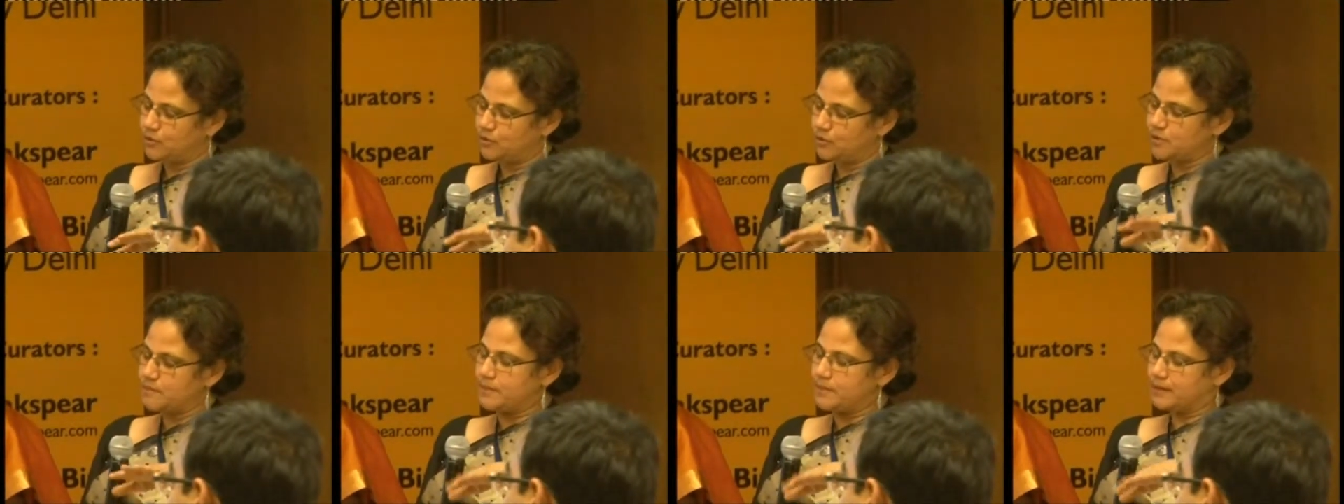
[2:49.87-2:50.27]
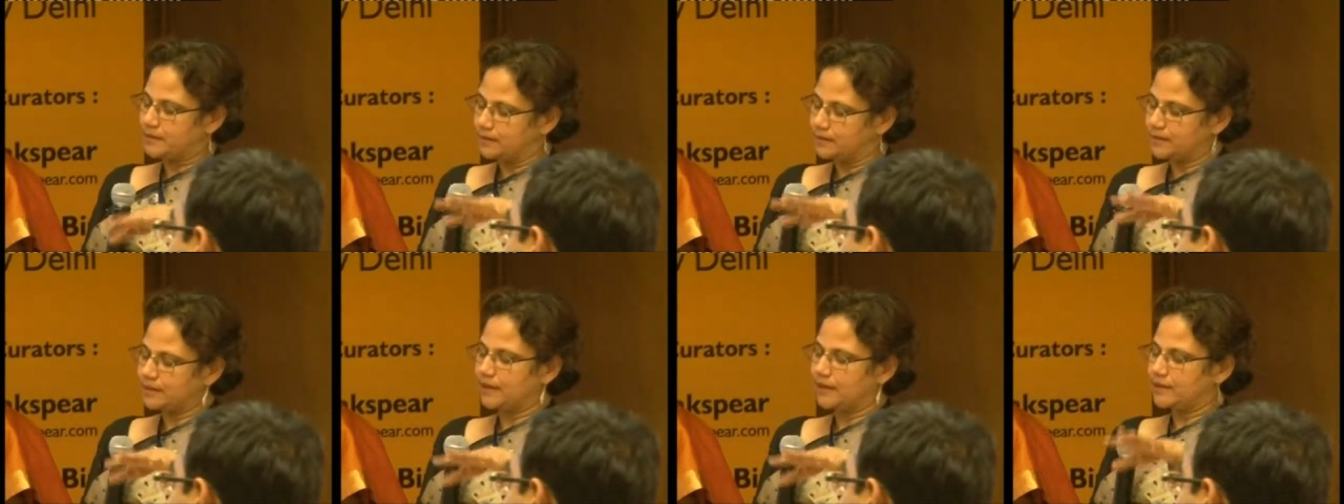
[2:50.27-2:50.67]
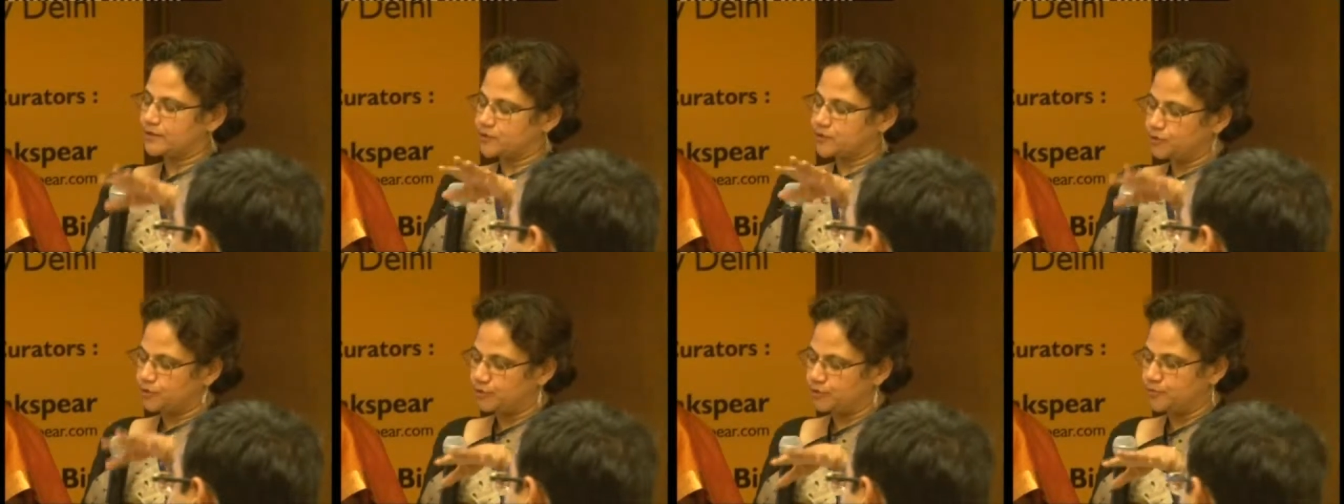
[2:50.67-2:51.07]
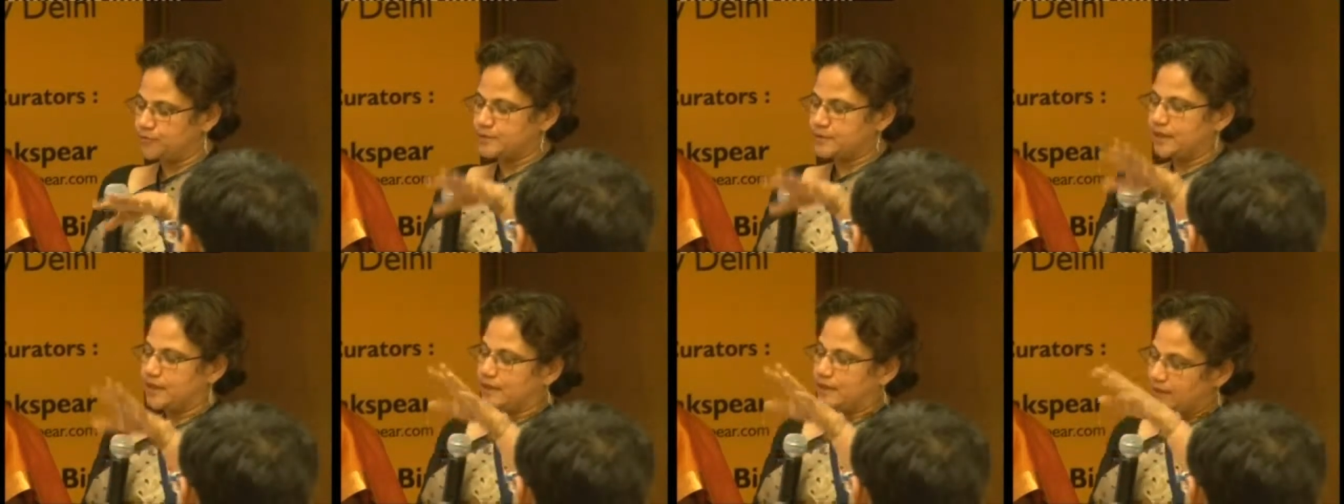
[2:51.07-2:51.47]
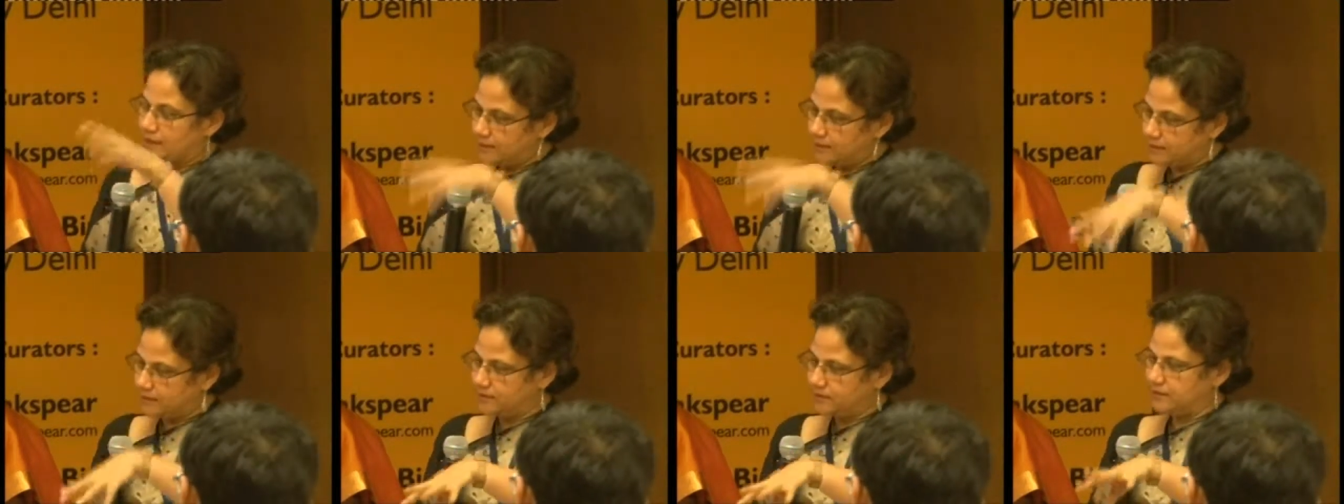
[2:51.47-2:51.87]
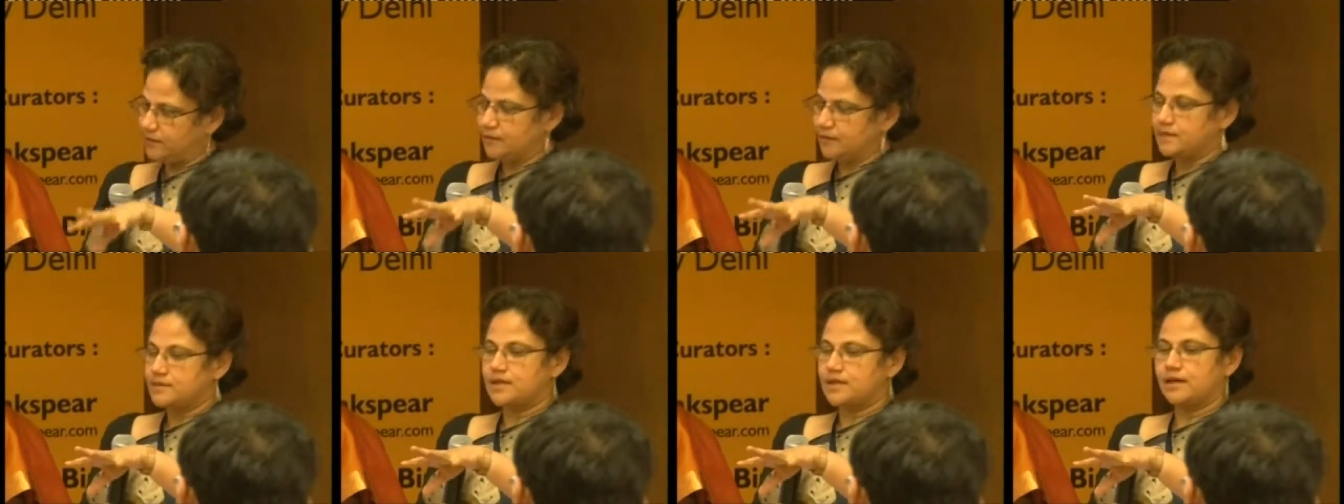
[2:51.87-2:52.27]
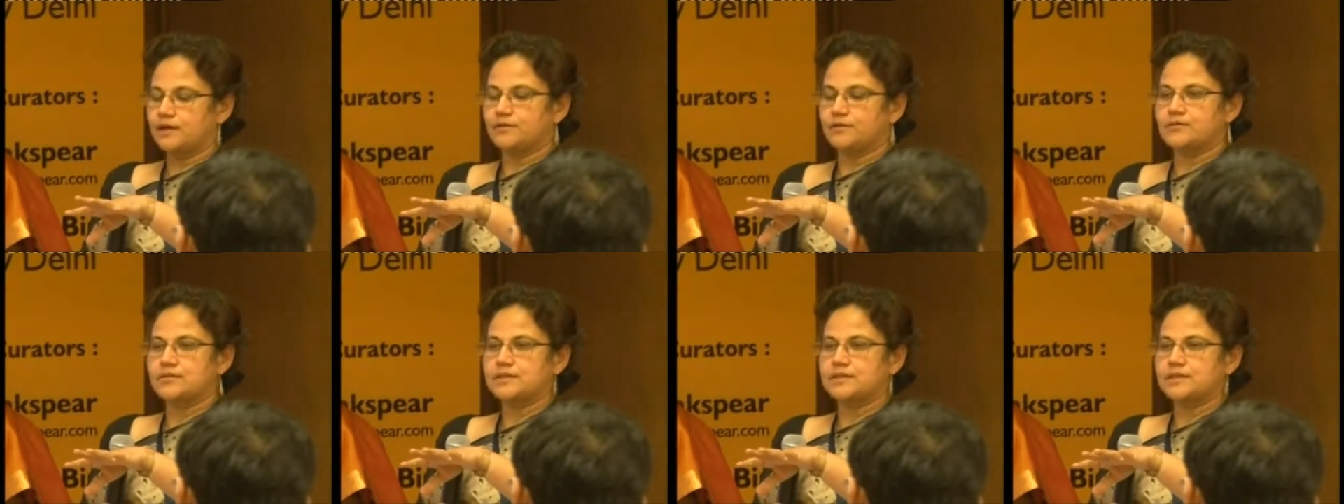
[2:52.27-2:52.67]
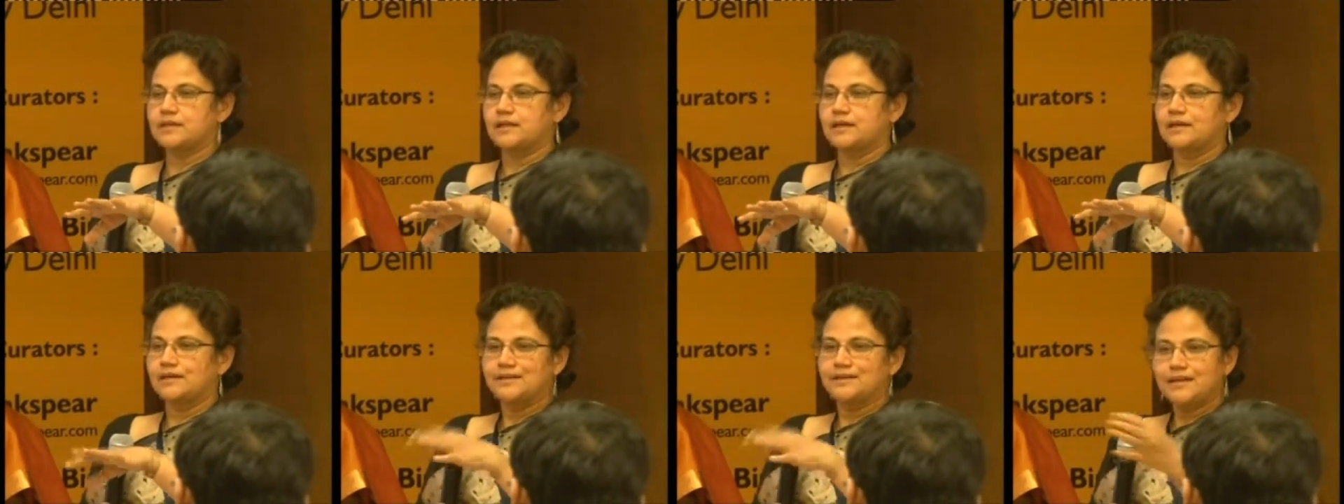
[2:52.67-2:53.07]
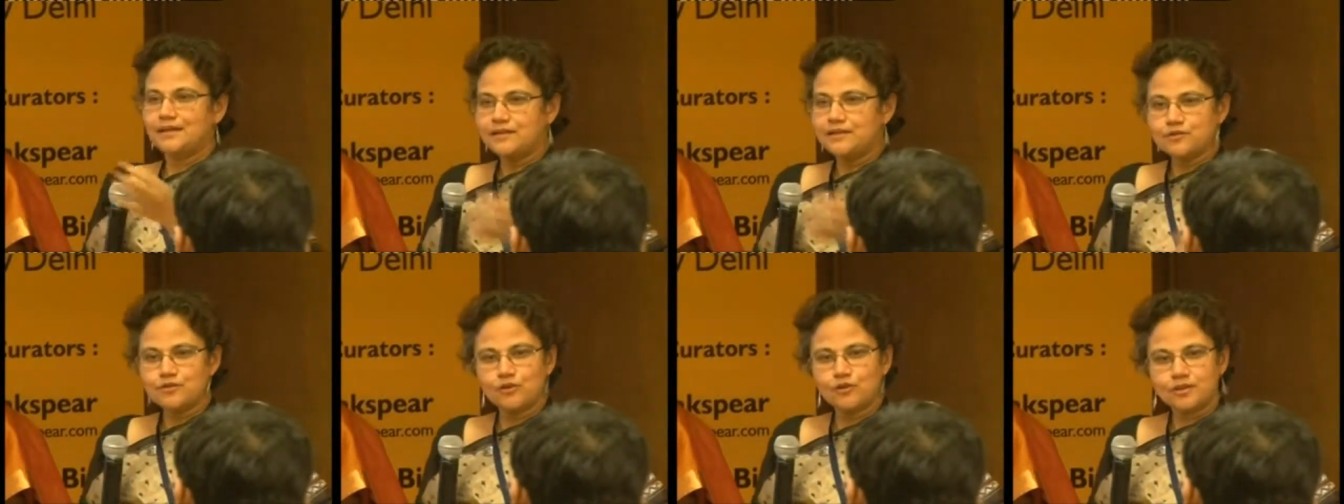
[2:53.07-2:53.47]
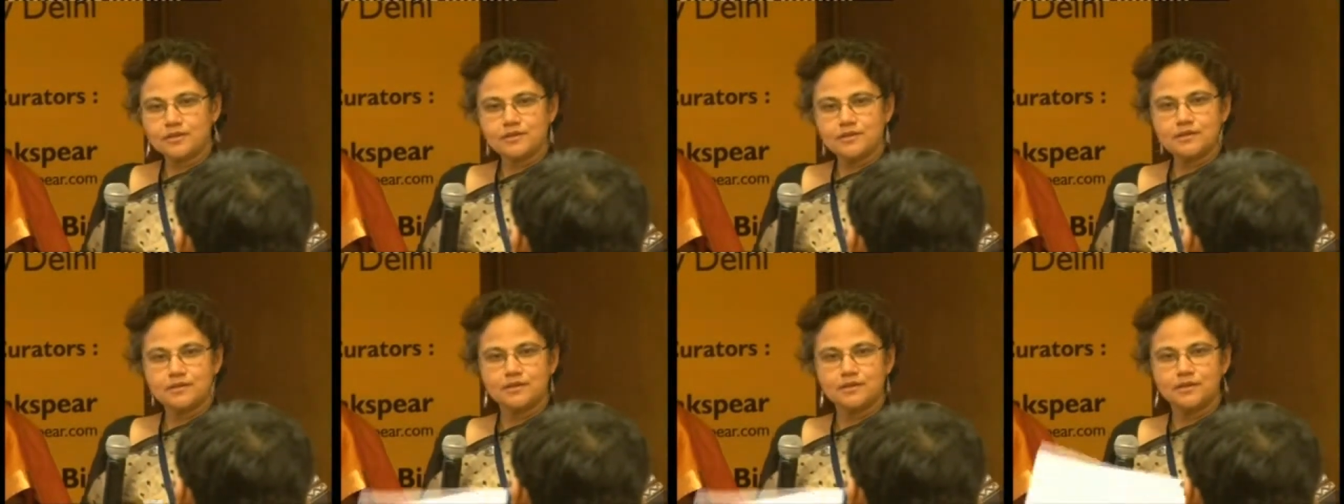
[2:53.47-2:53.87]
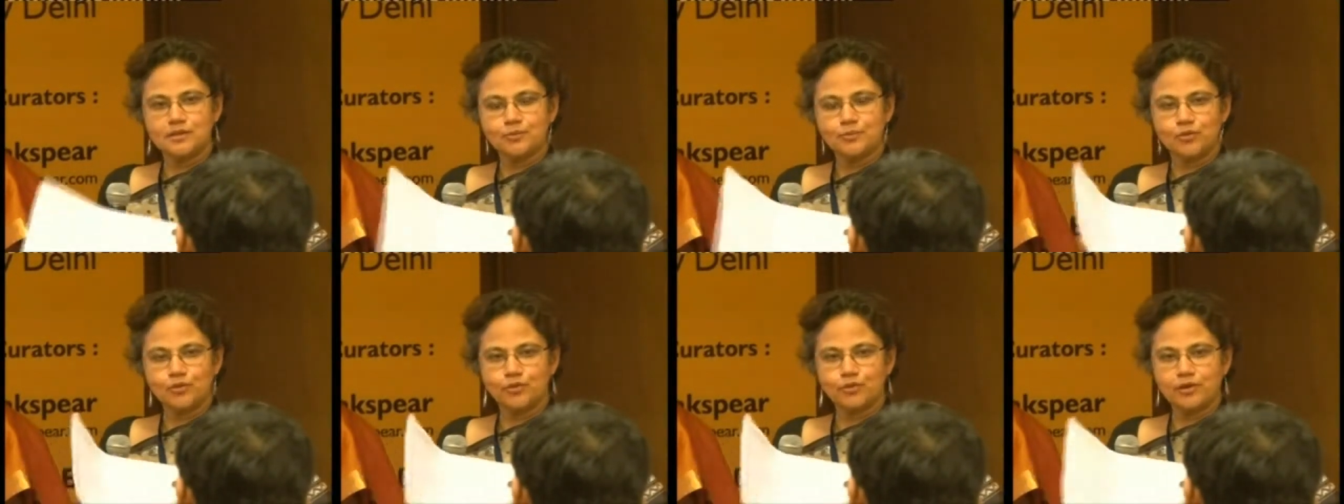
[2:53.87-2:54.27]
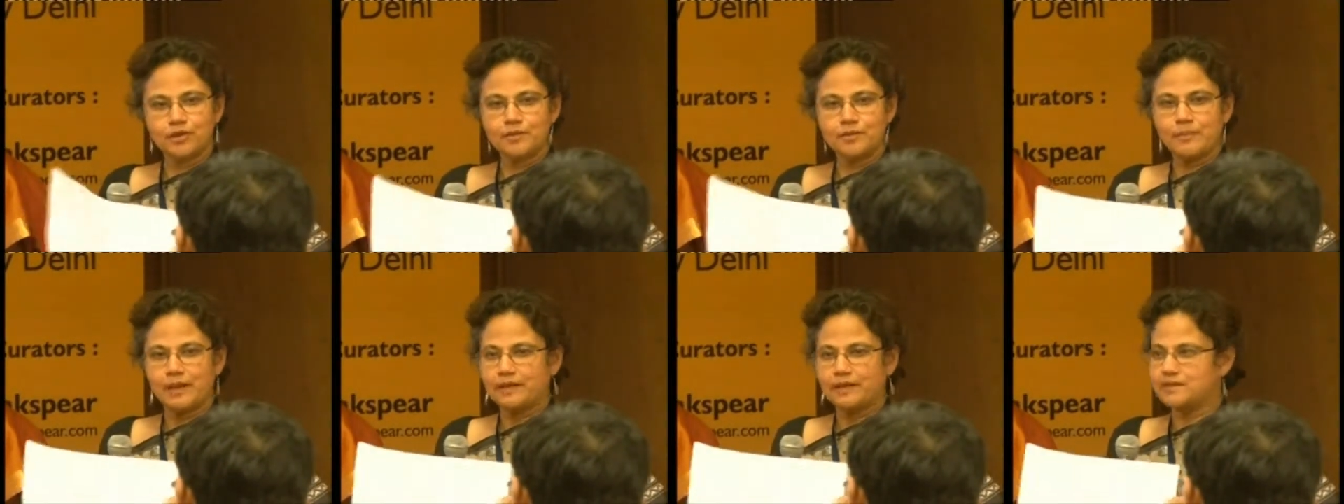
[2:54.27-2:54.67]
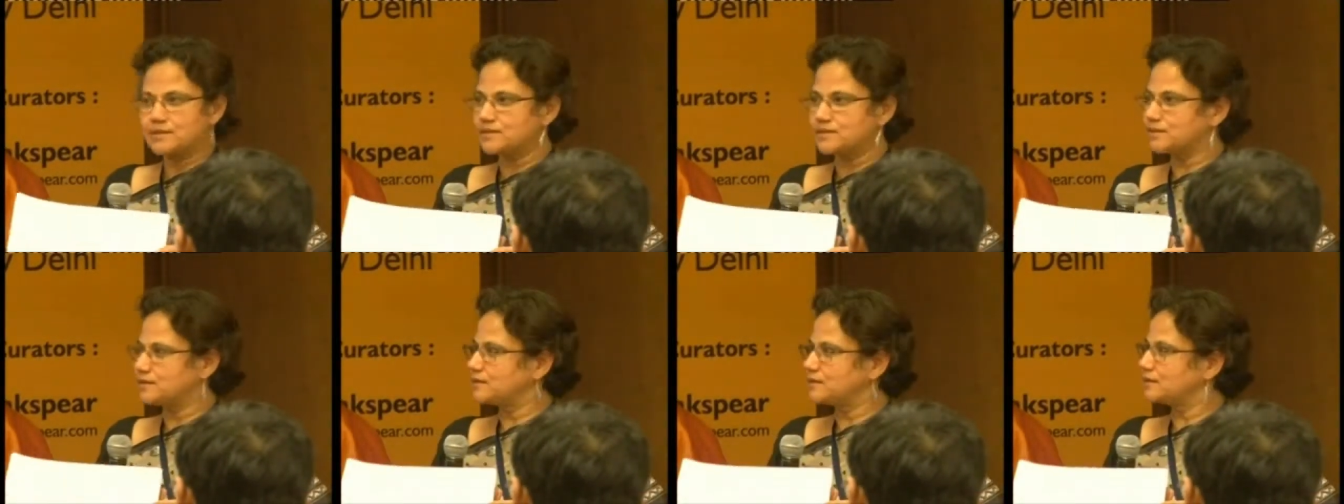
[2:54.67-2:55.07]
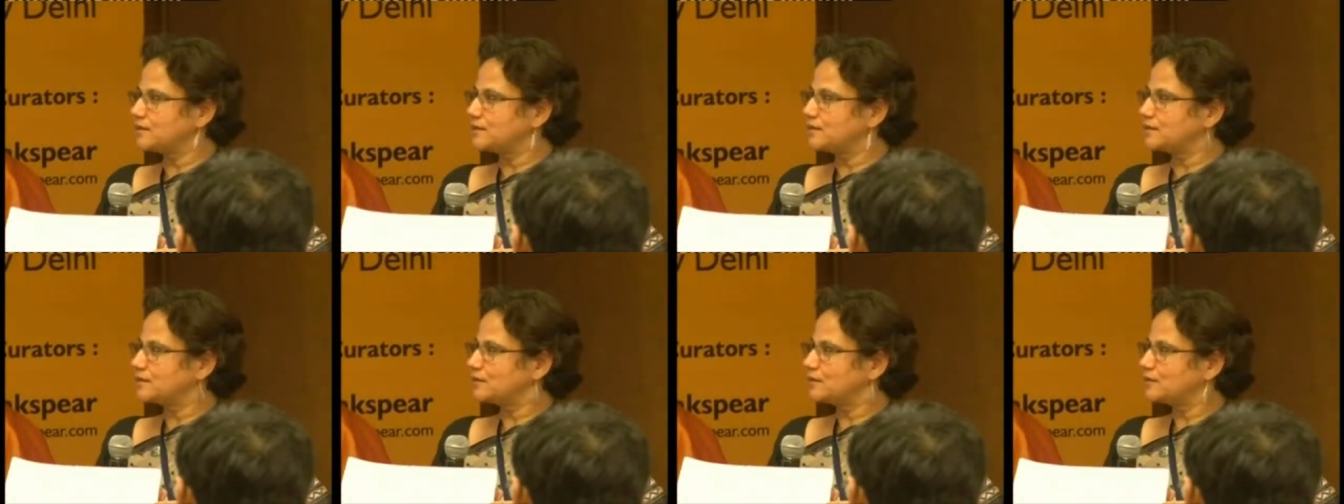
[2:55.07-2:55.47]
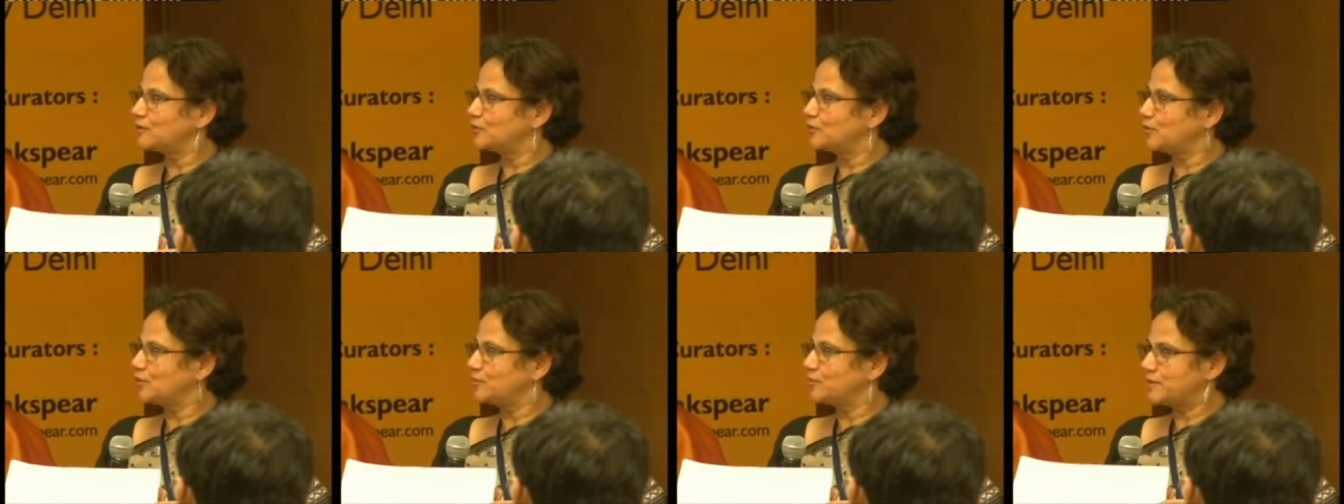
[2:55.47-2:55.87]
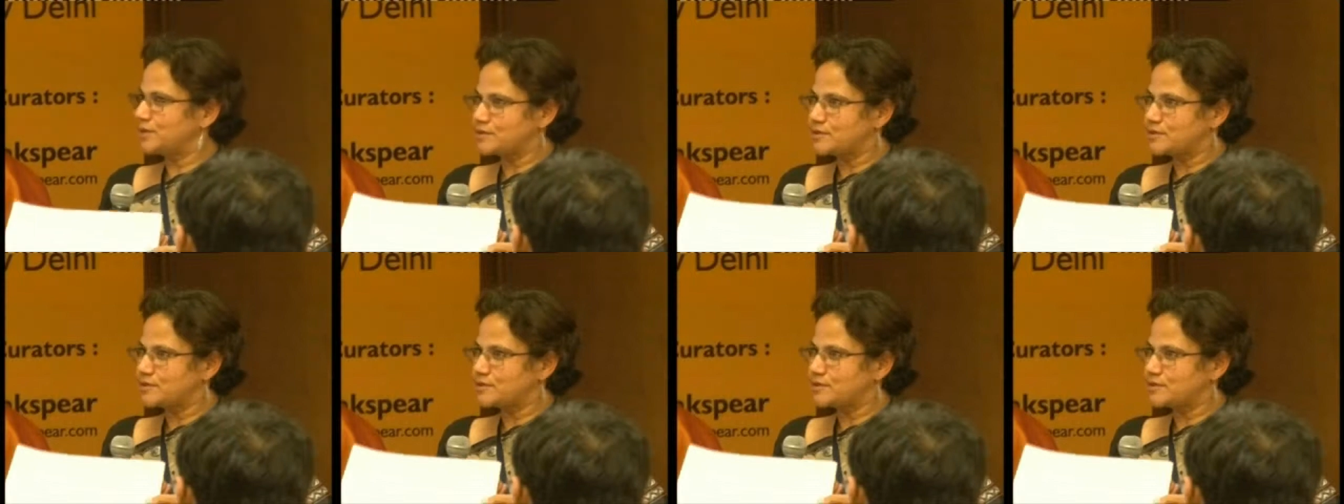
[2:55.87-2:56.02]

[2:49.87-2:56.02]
lower middle class homes in towns, there is not a single book or a magazine in the home.